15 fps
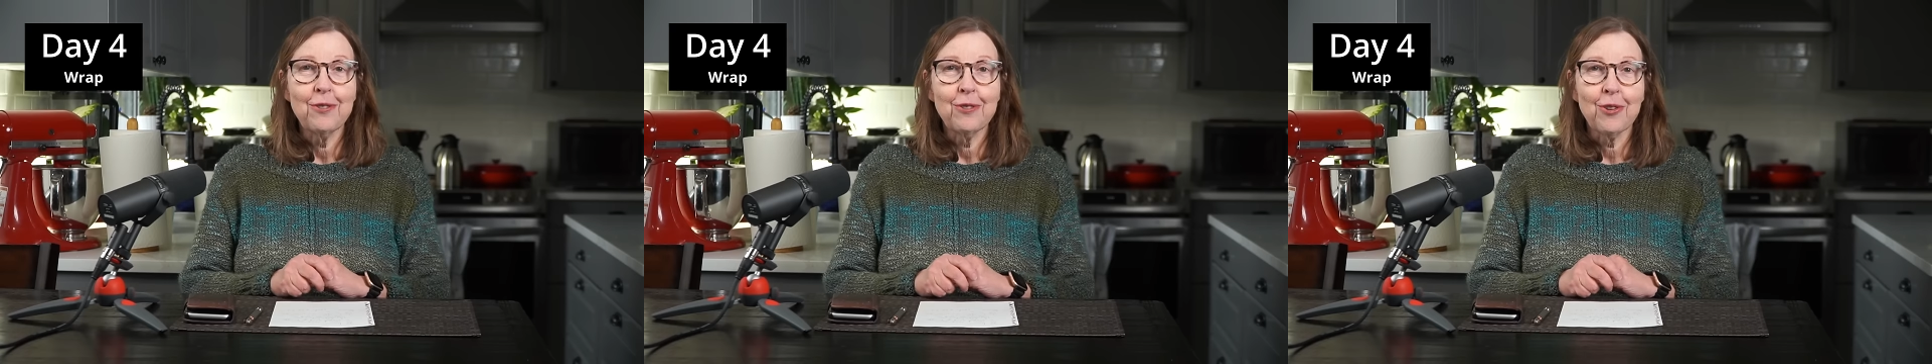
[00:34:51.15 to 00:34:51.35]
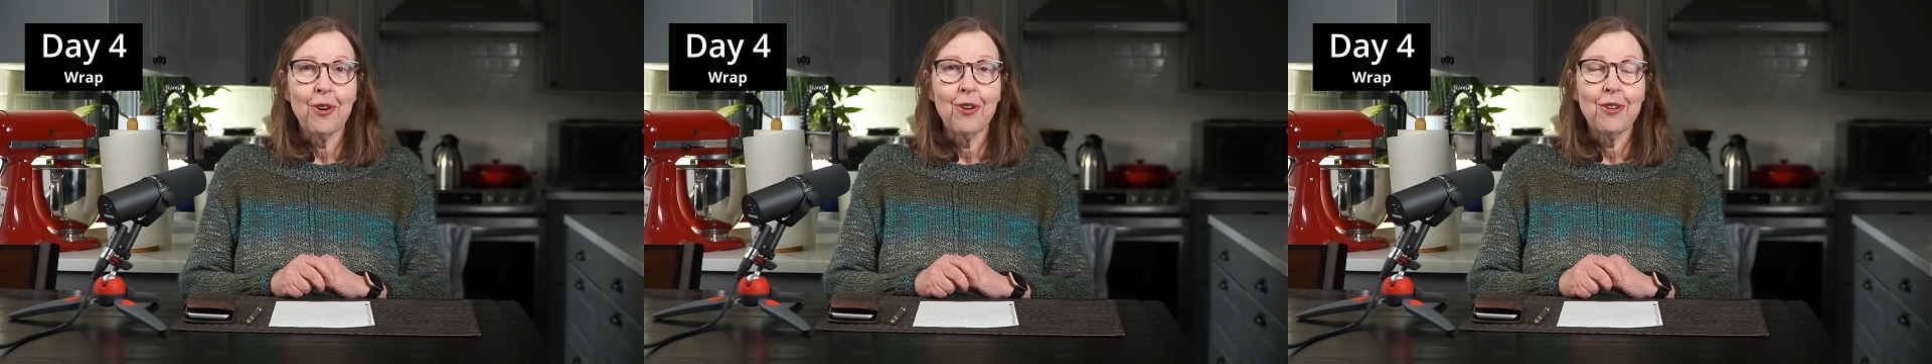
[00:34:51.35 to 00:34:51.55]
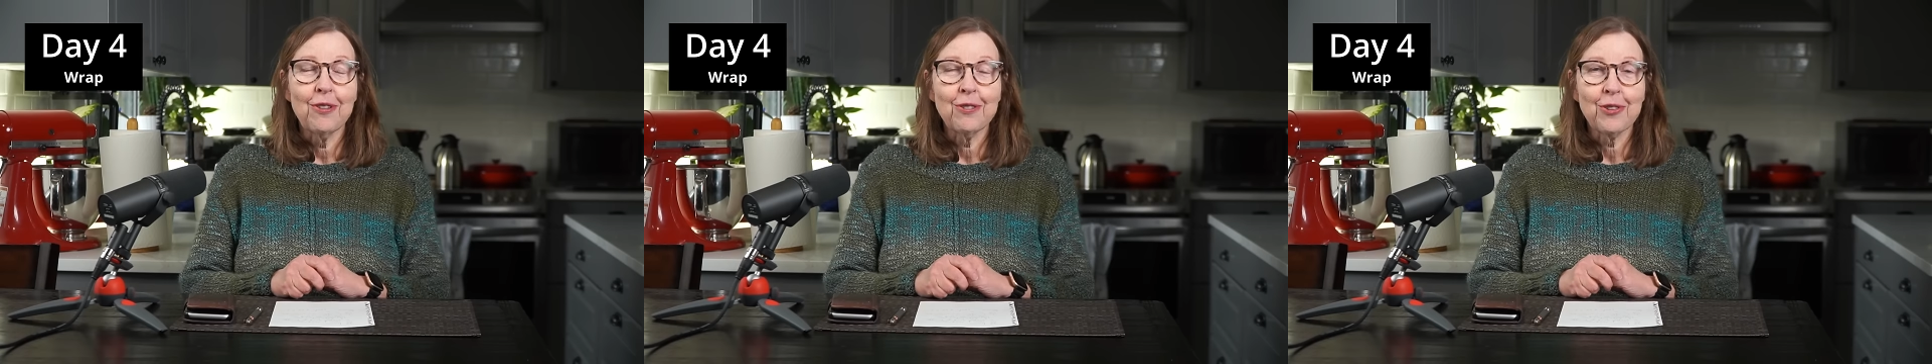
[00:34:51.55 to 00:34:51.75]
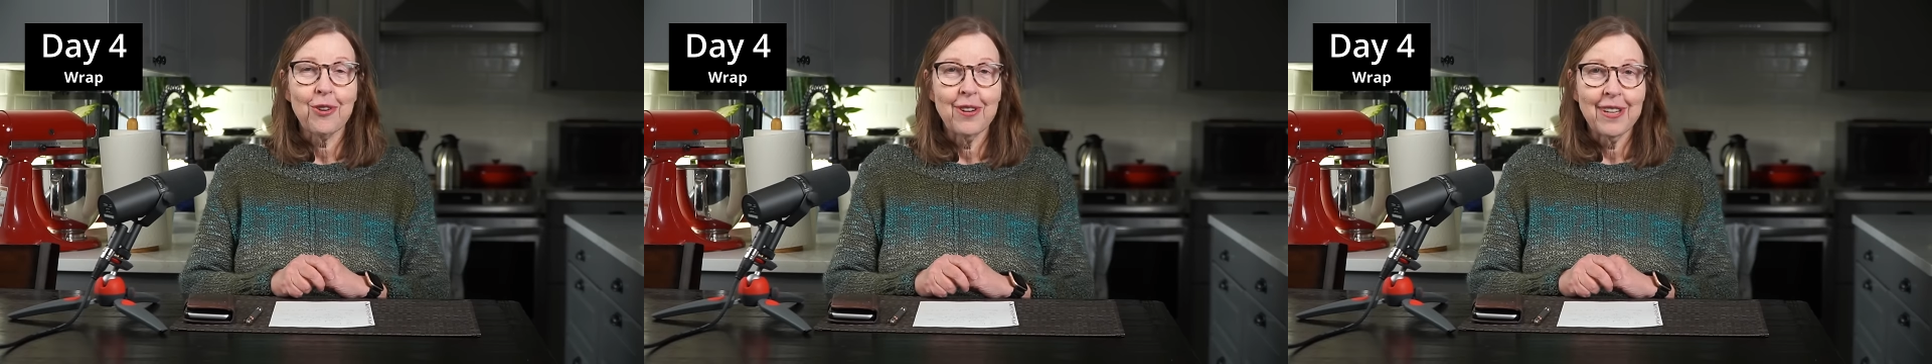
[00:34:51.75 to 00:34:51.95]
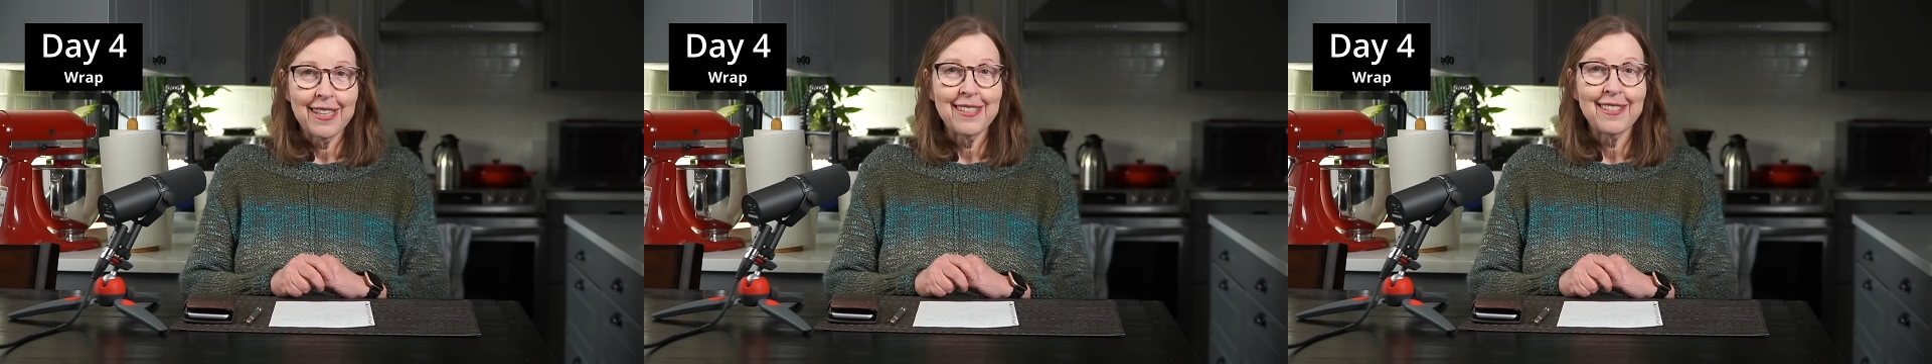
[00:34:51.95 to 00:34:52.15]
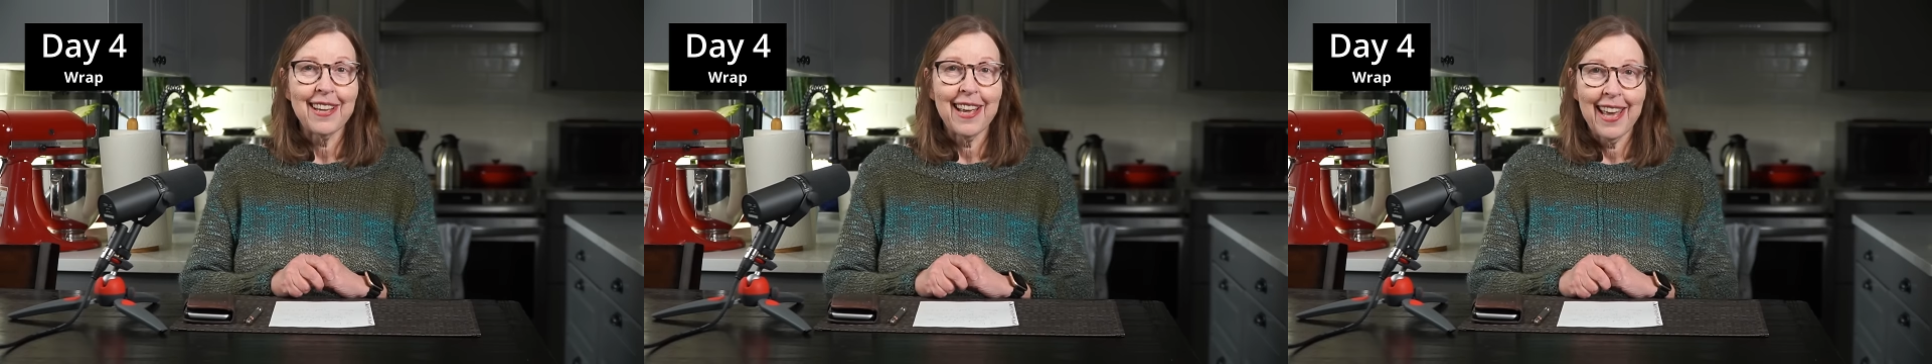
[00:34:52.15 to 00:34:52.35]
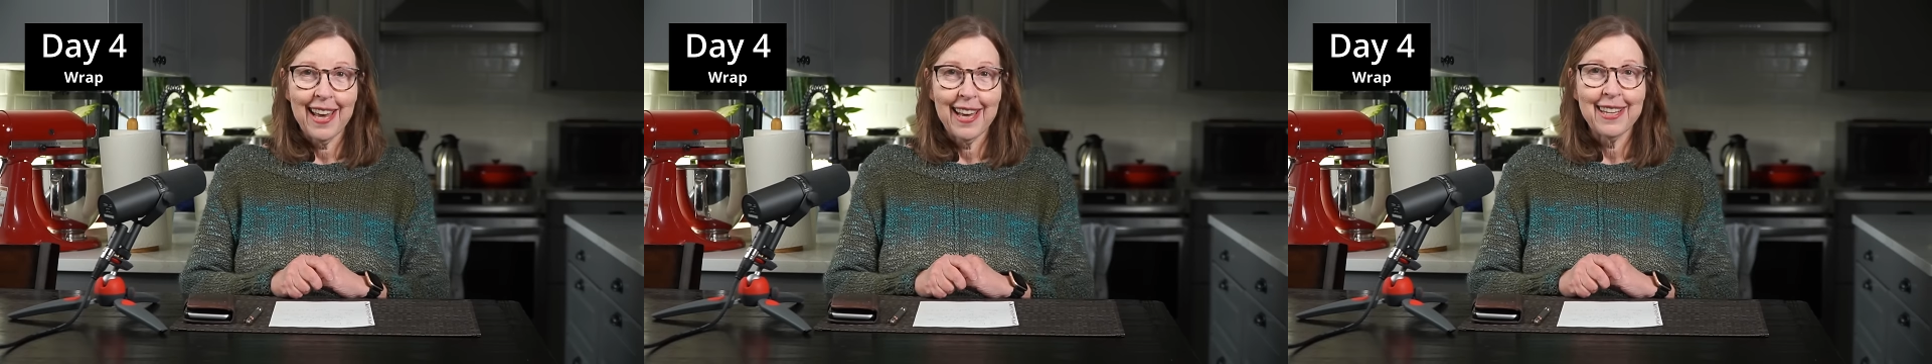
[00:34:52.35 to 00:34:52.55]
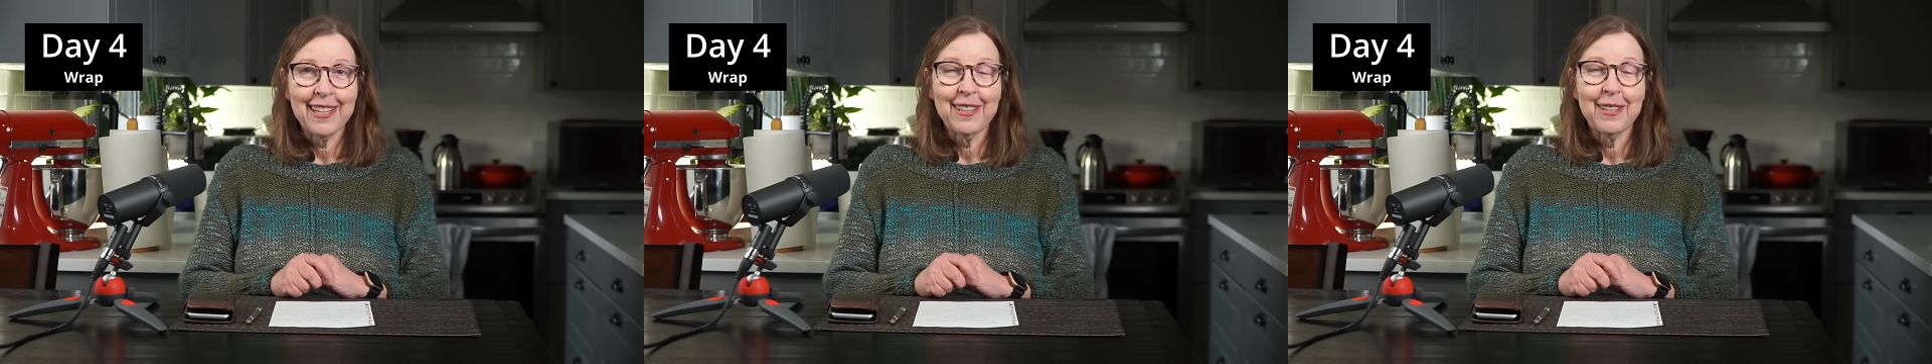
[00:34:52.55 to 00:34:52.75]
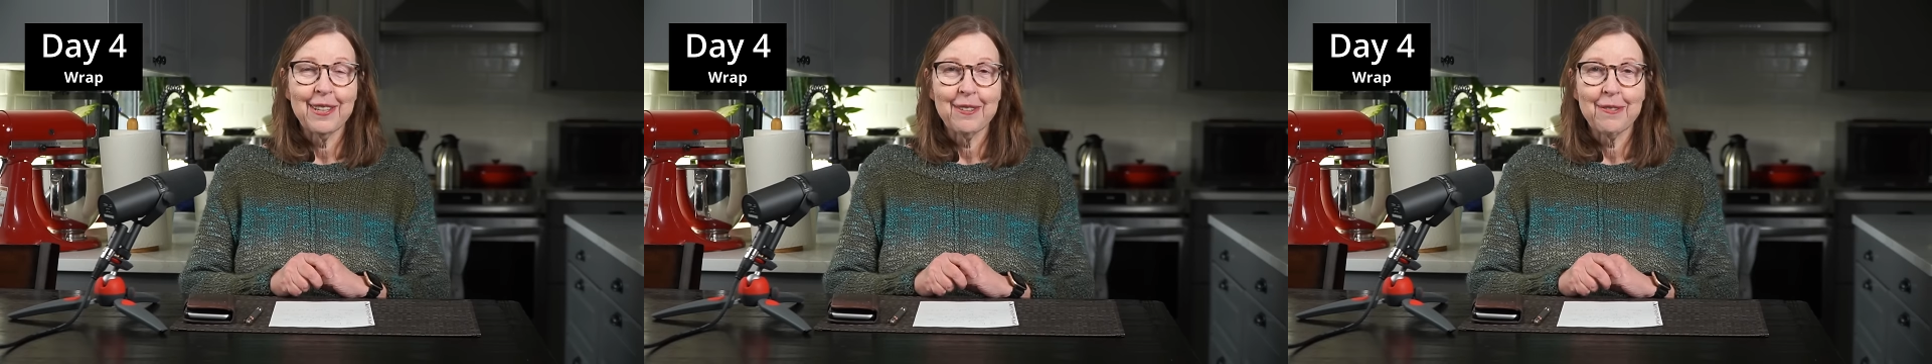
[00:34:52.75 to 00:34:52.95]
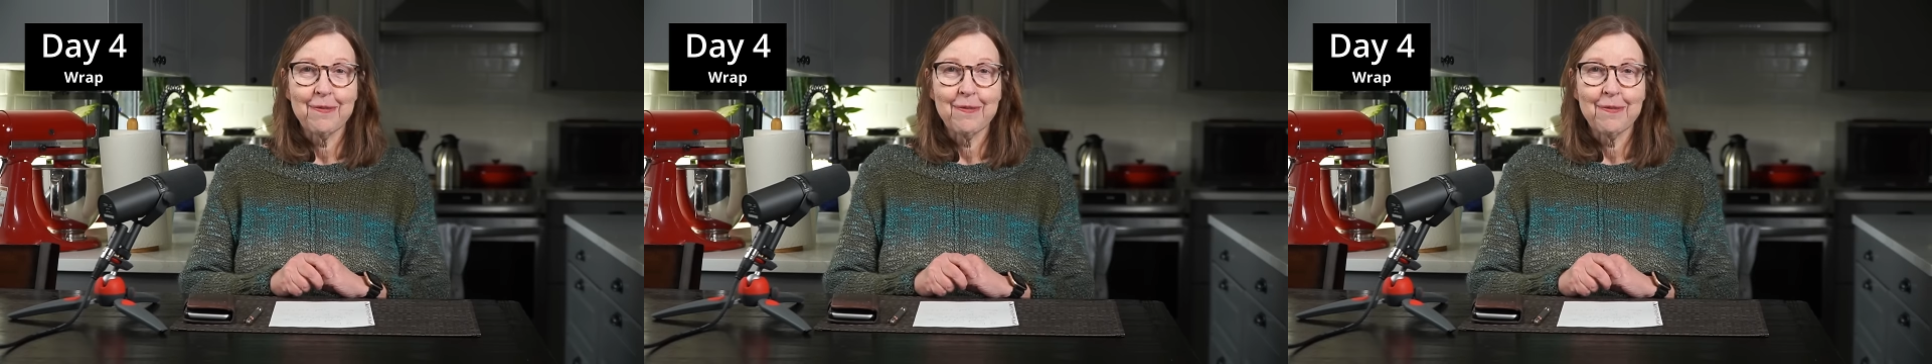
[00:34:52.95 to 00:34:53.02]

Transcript: You saw all the sardines I had in the